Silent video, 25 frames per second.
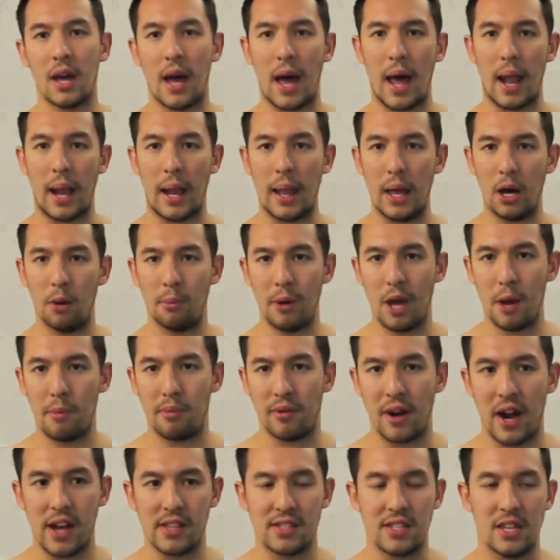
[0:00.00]
a little bit of
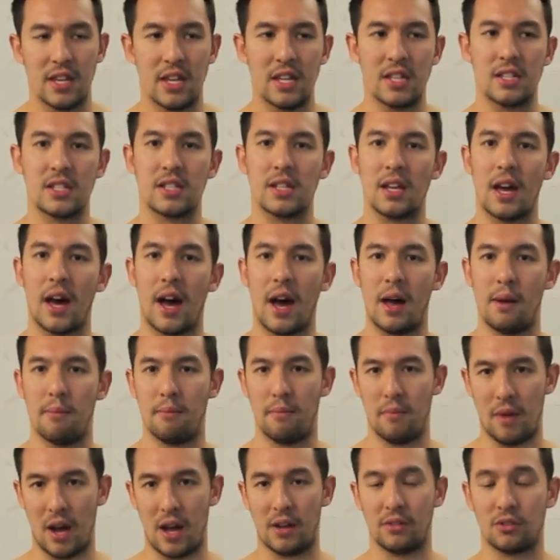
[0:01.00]
practice,
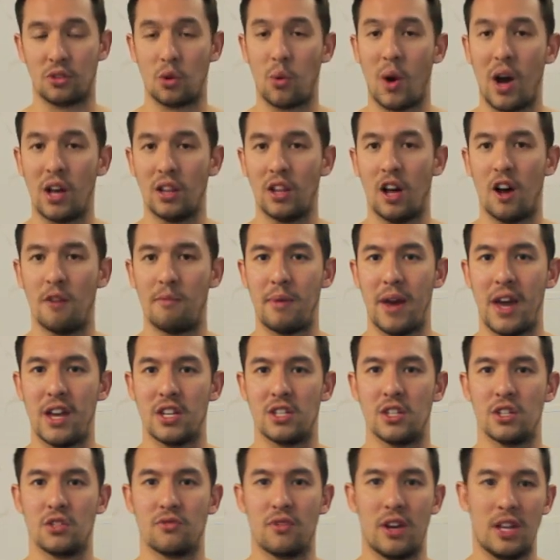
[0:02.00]
and quite a lot of
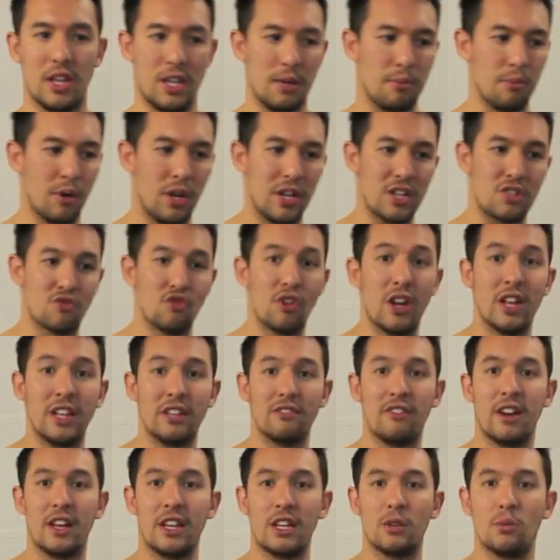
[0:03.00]
patience really, but it's
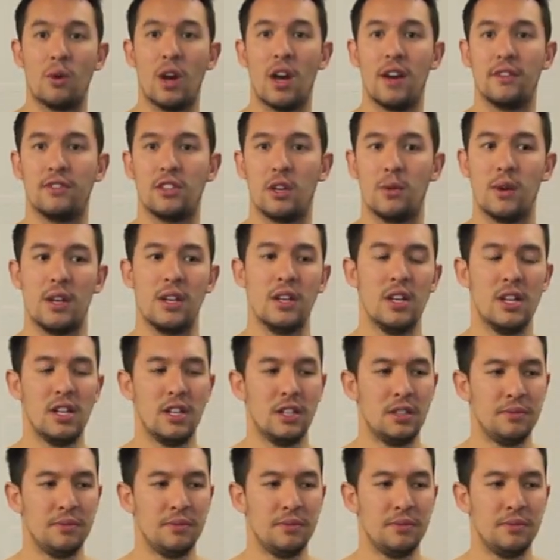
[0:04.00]
really worth doing.